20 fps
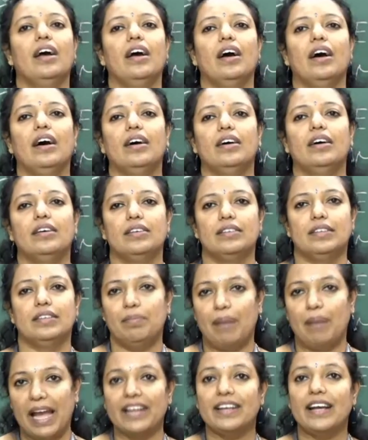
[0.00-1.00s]
The
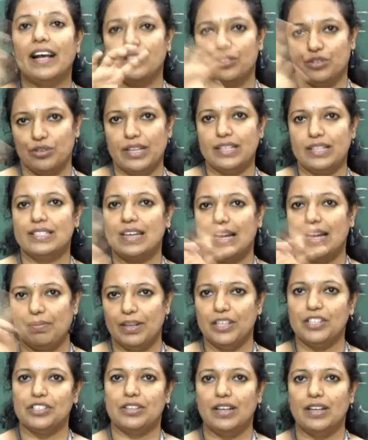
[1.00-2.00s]
bank has to
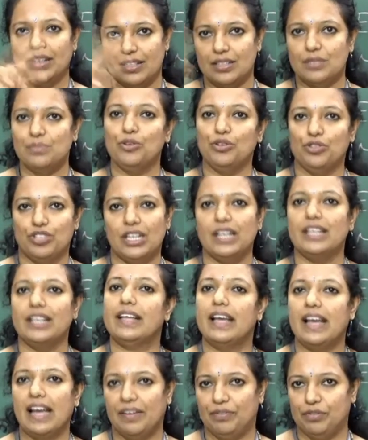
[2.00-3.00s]
establish, that is mutually
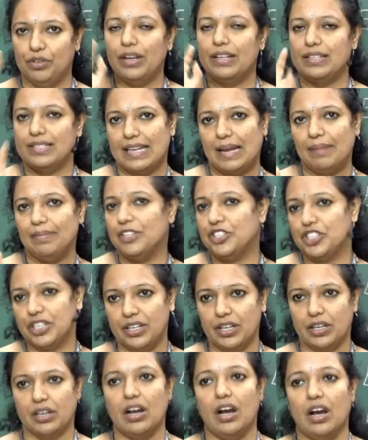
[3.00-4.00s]
they have to establish an
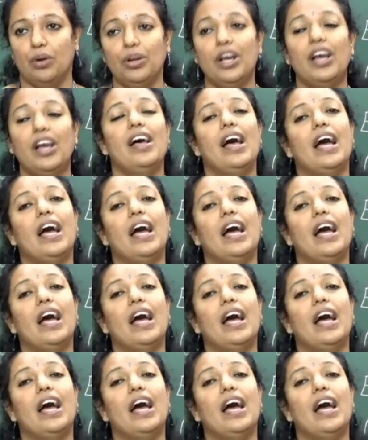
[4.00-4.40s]
account,